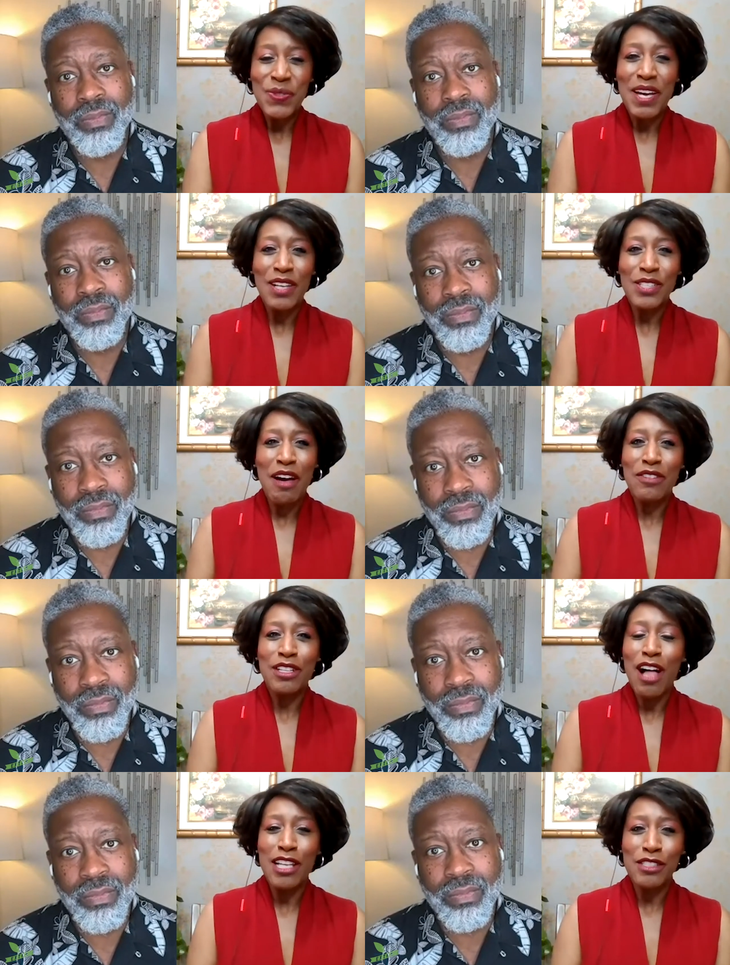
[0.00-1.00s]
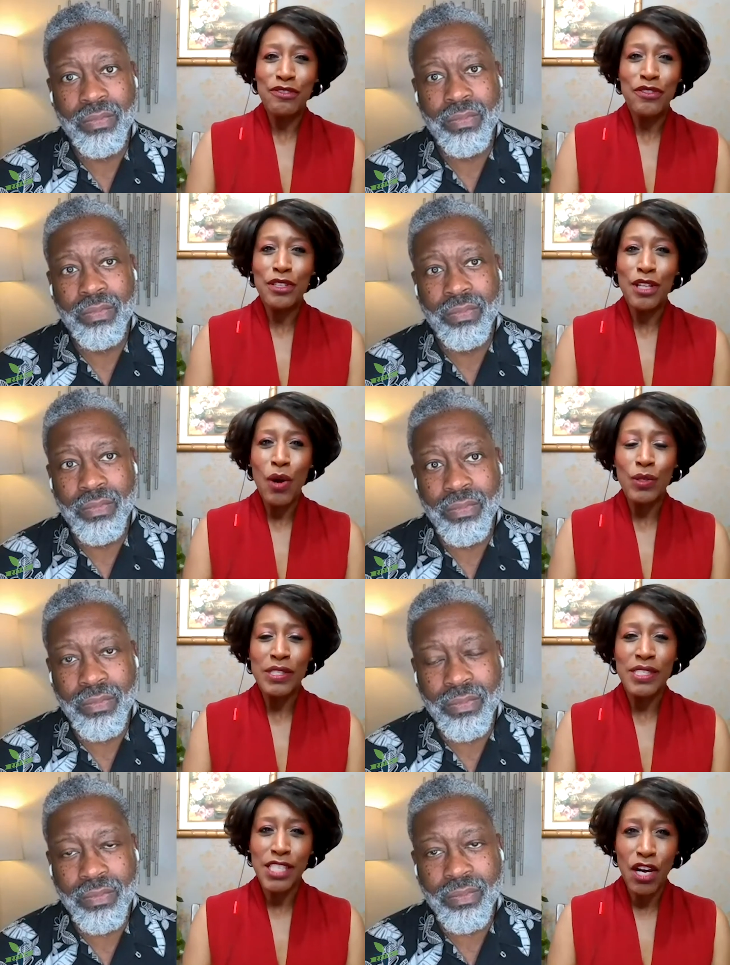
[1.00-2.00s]
Speaker 1: we also have a closet full
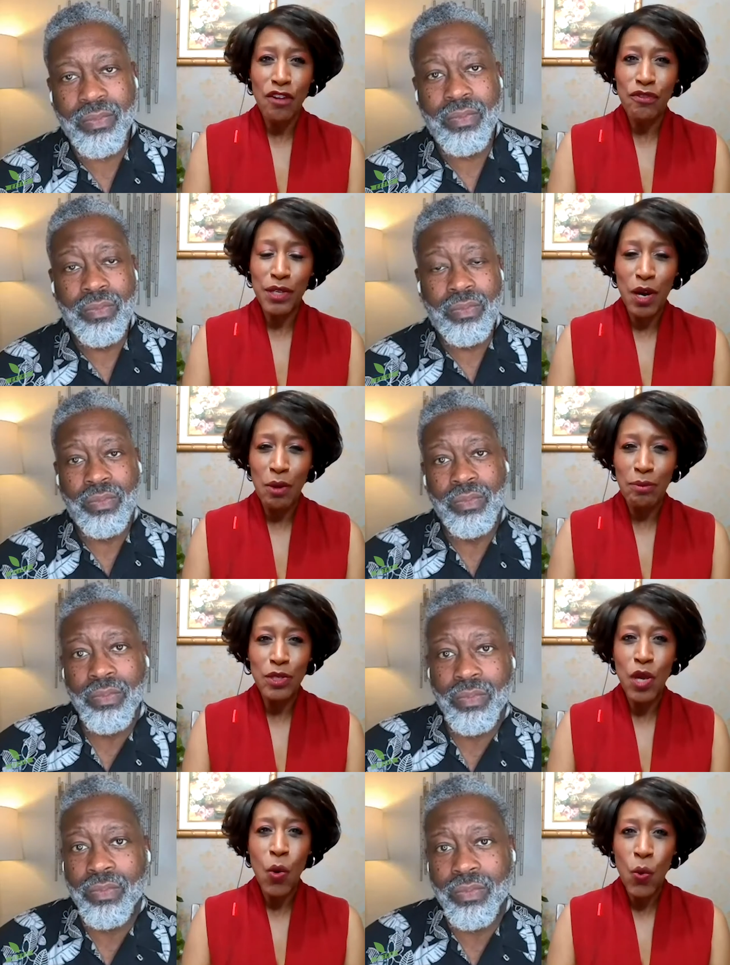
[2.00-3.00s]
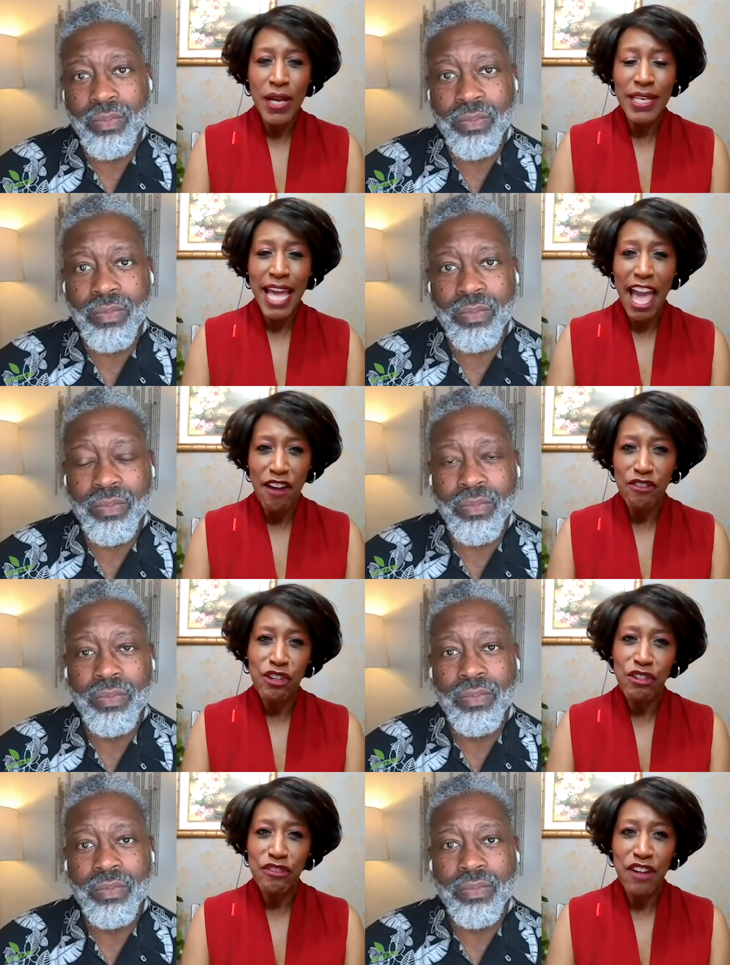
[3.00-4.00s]
of stuff we hope no one
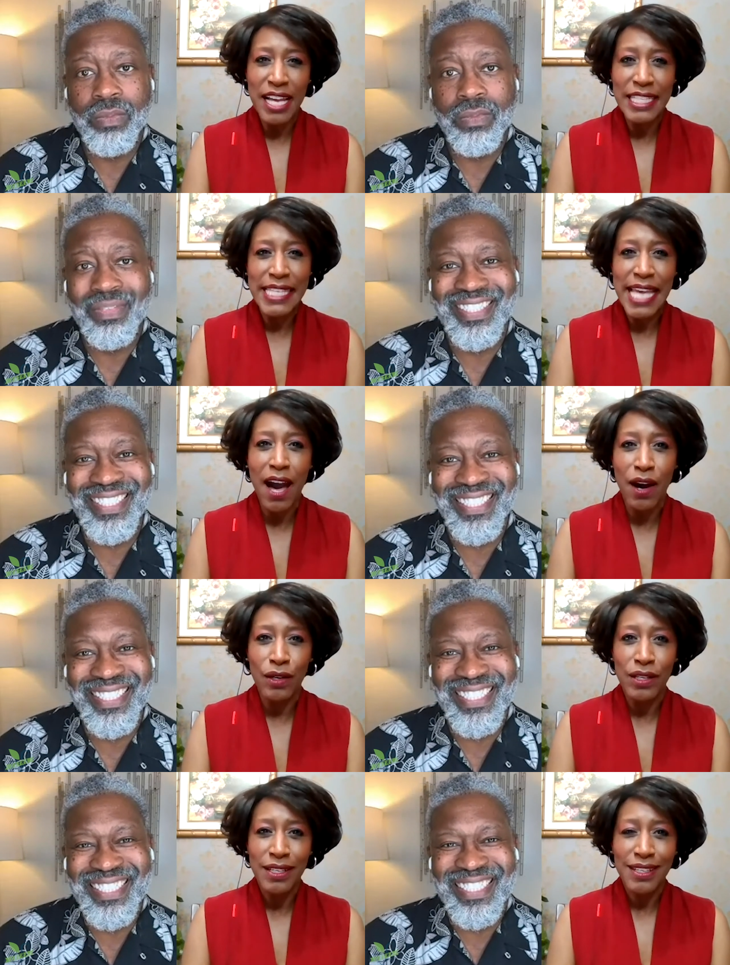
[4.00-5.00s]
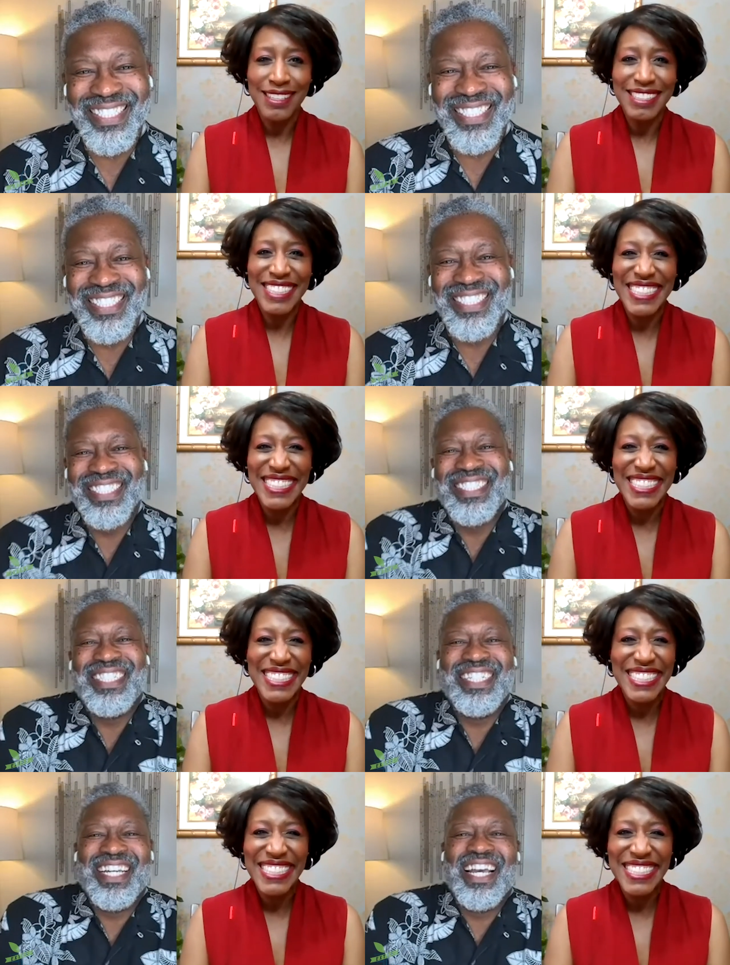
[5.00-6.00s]
ever finds out.
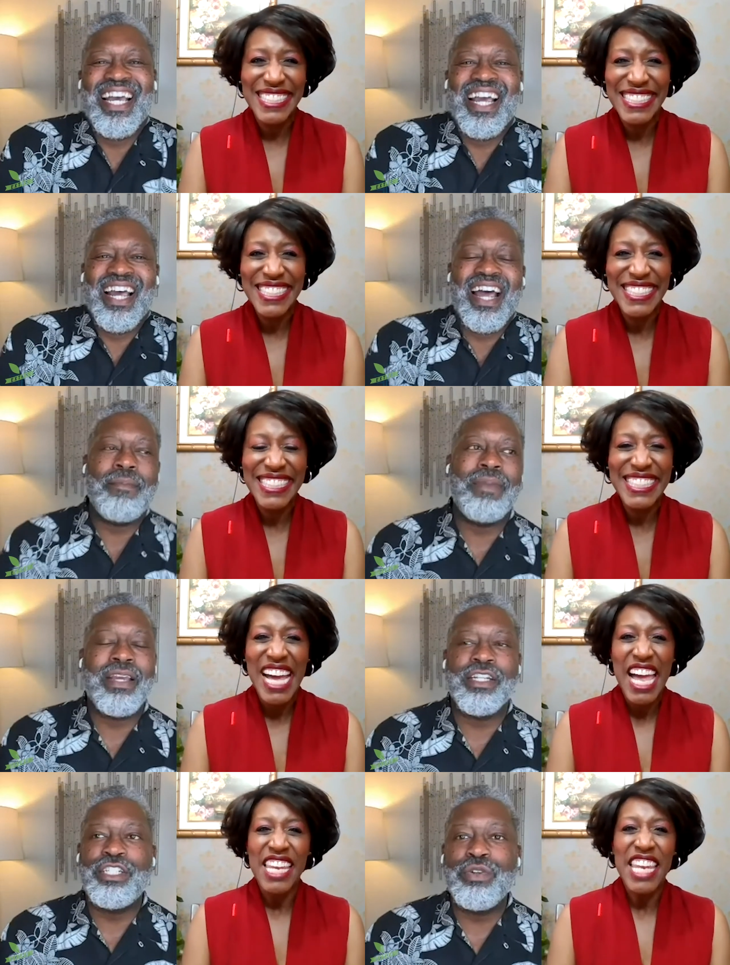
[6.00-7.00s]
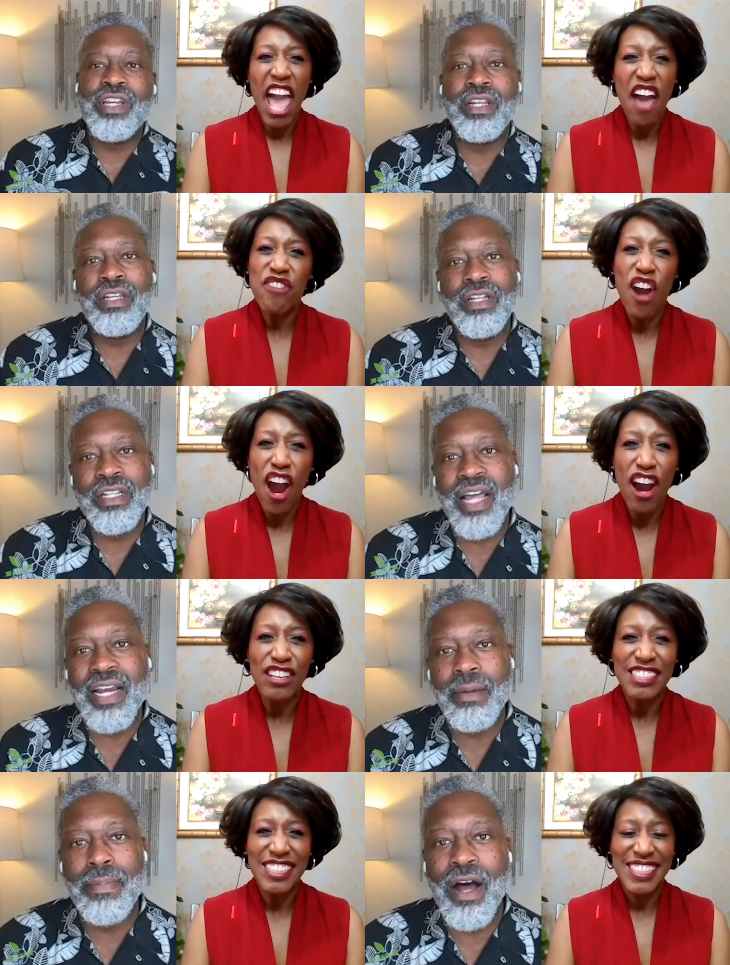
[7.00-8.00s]
Speaker 2: Yeah, I mean, because you can look
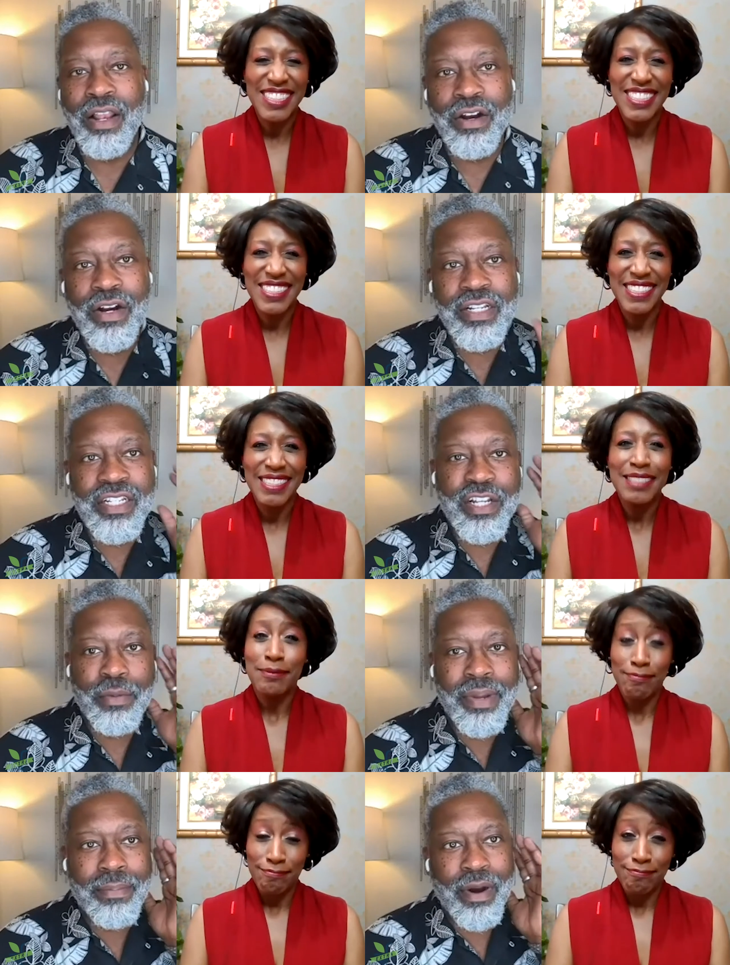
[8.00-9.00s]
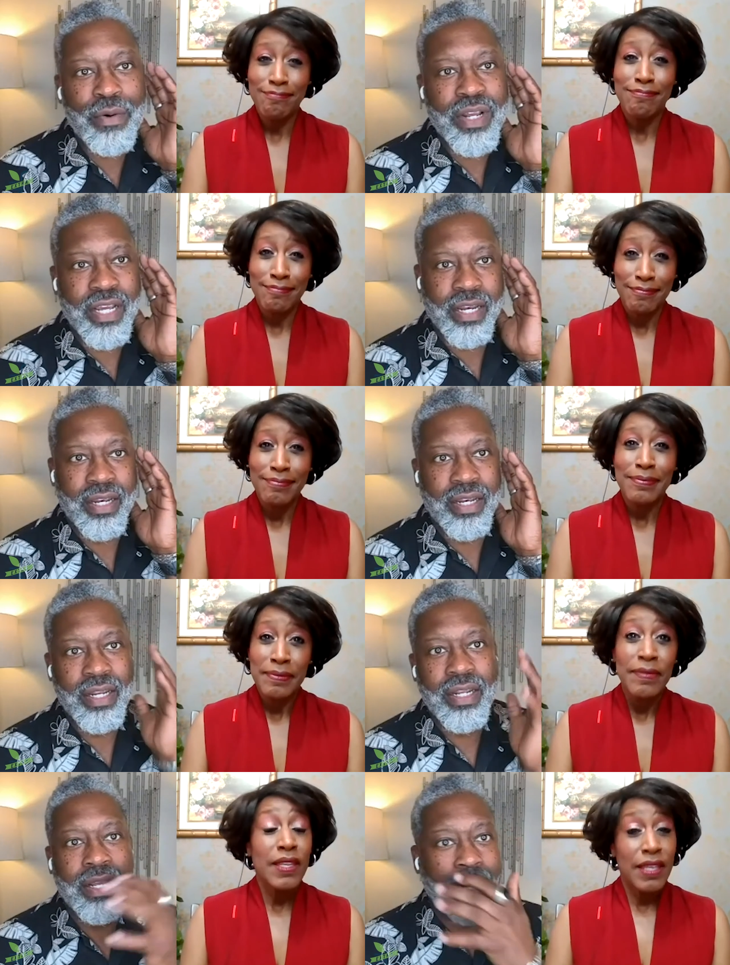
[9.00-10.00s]
like a baller and still be broken.
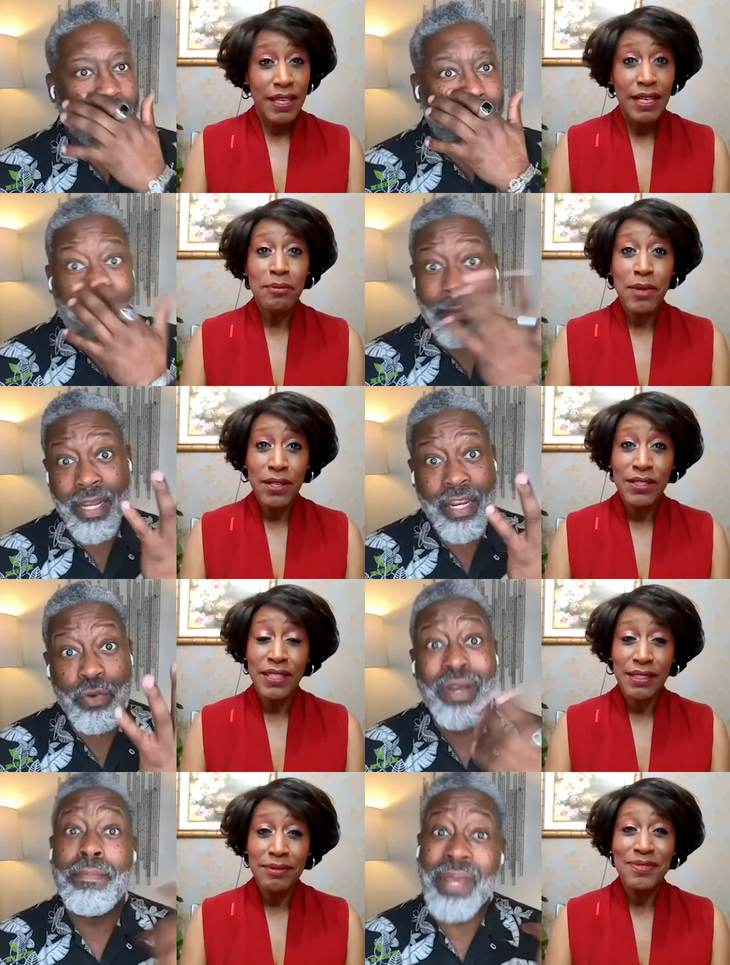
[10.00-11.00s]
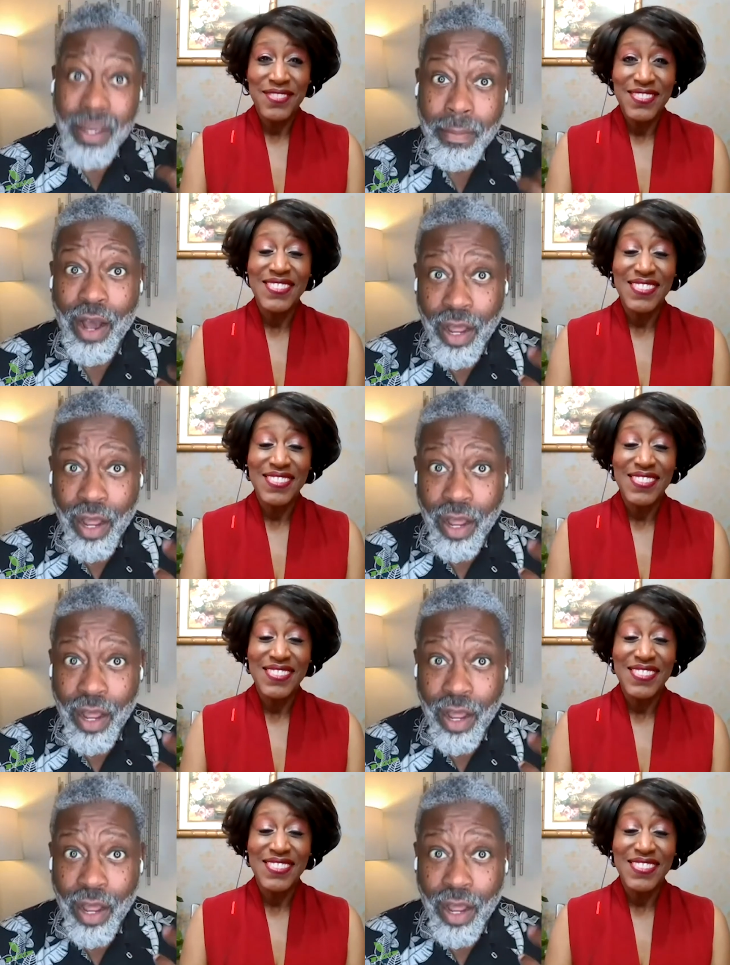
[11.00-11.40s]
Speaker 1: Come I mean, you can
Speaker 2: be a